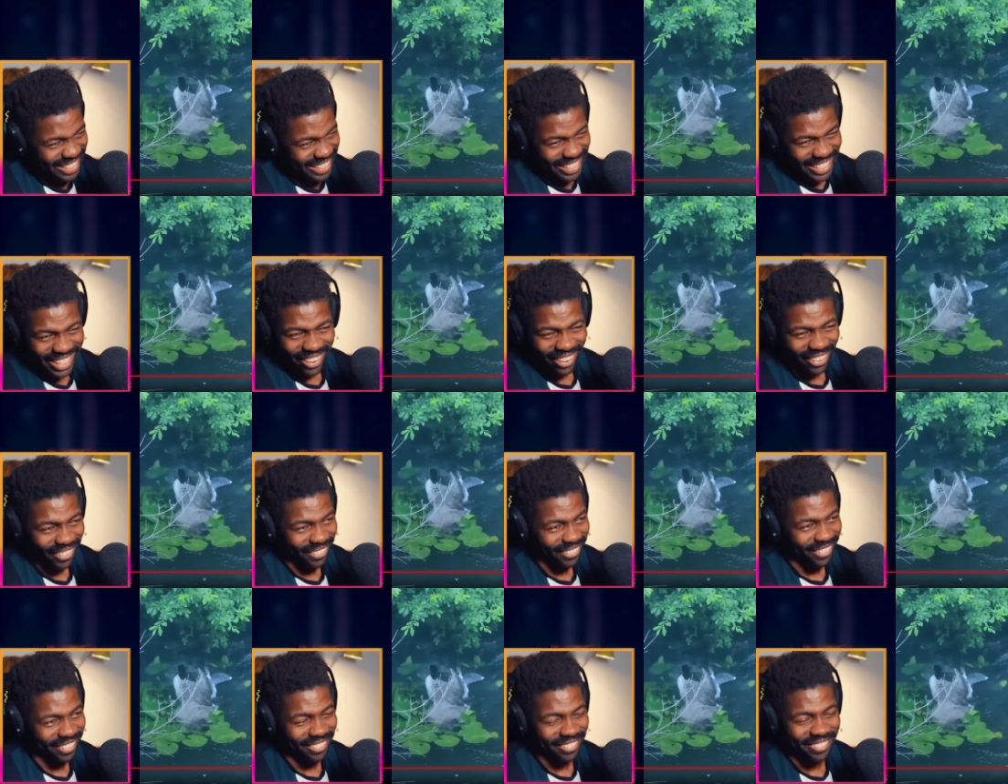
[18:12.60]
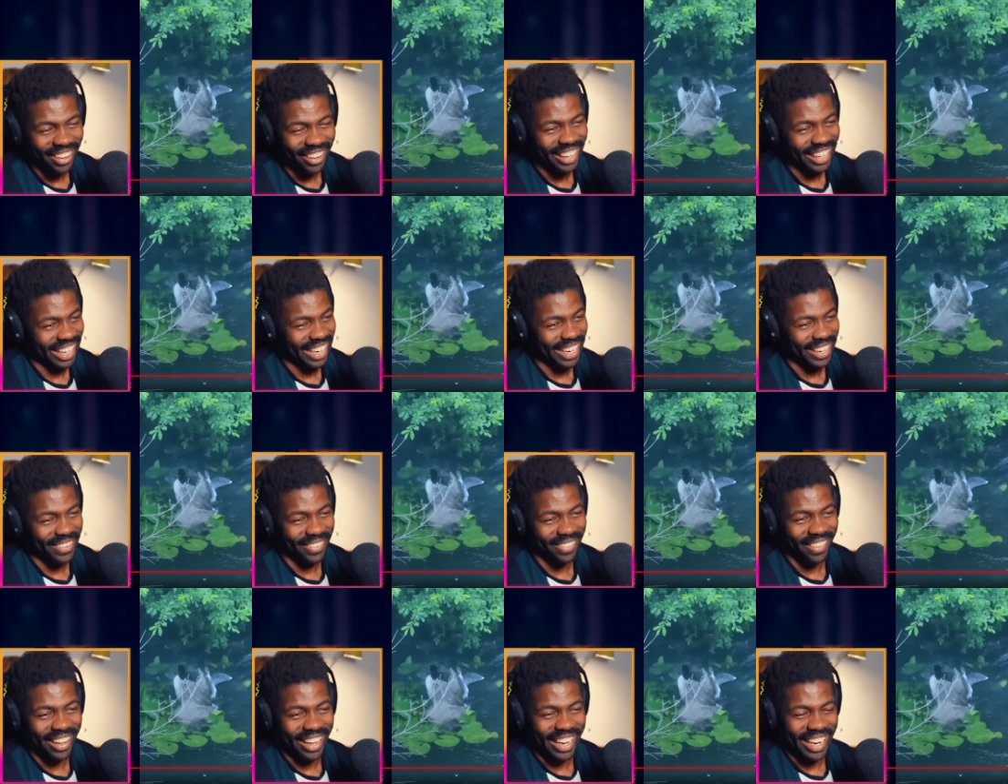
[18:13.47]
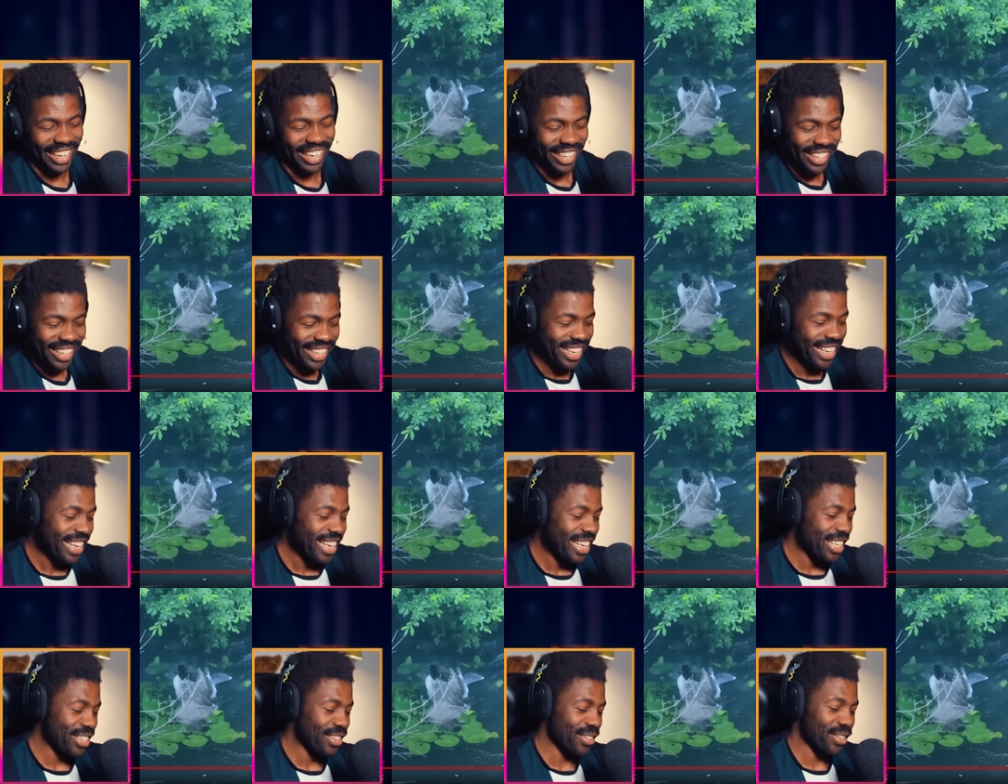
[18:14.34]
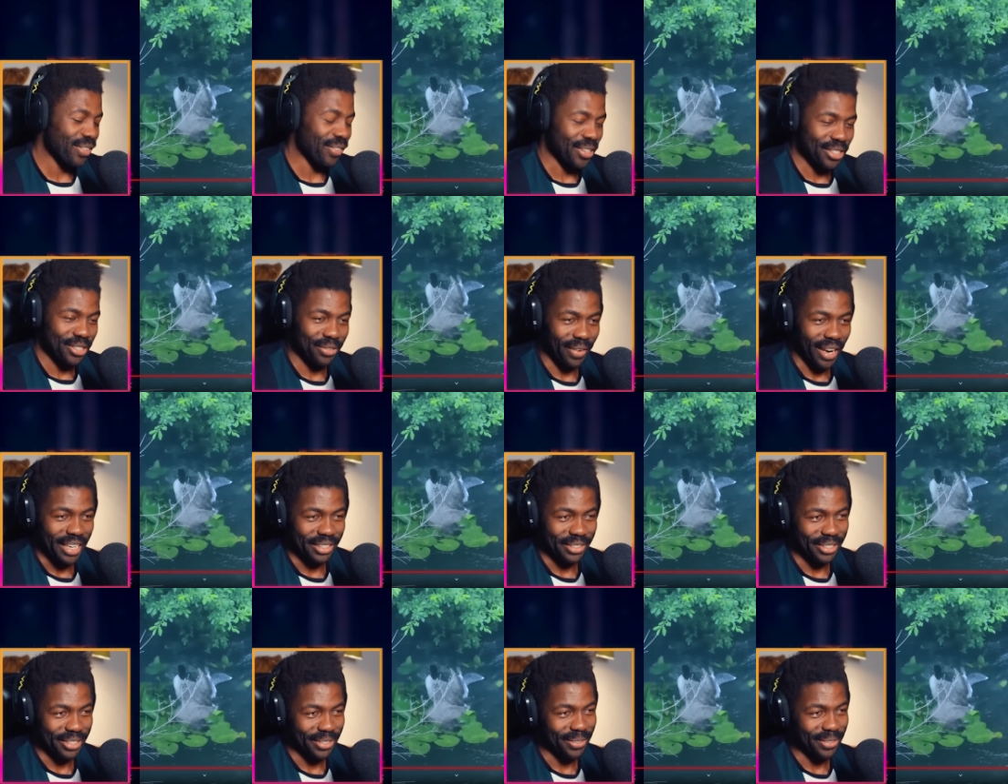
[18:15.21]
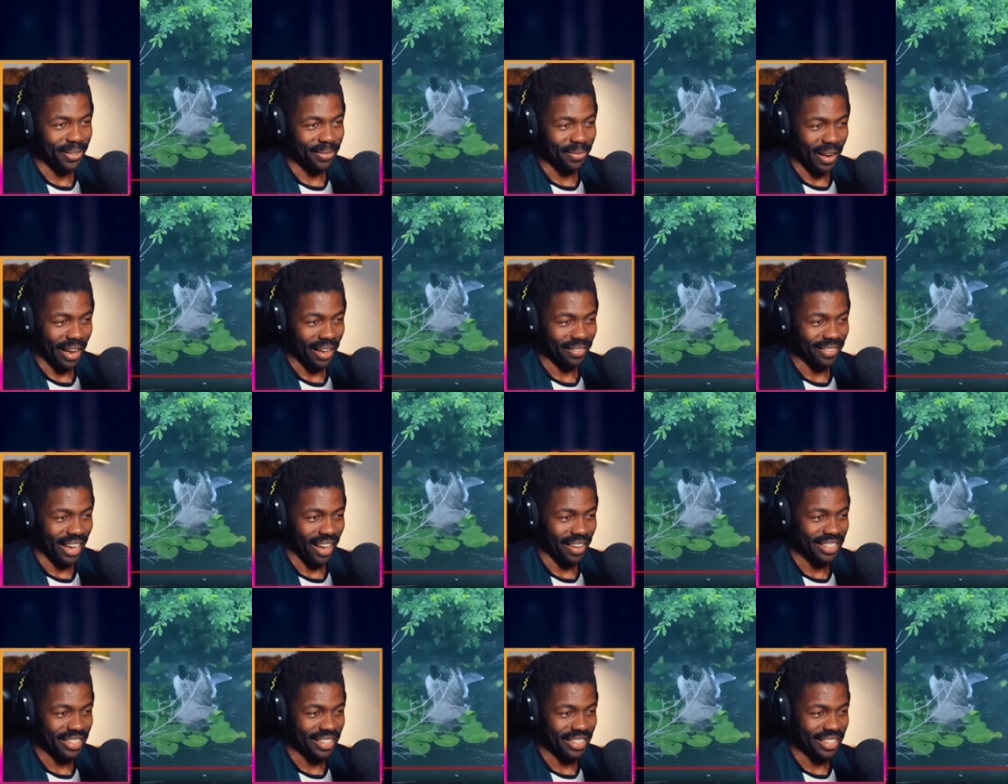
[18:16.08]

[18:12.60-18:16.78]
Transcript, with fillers: no way. Dude was trying to do a roundhouse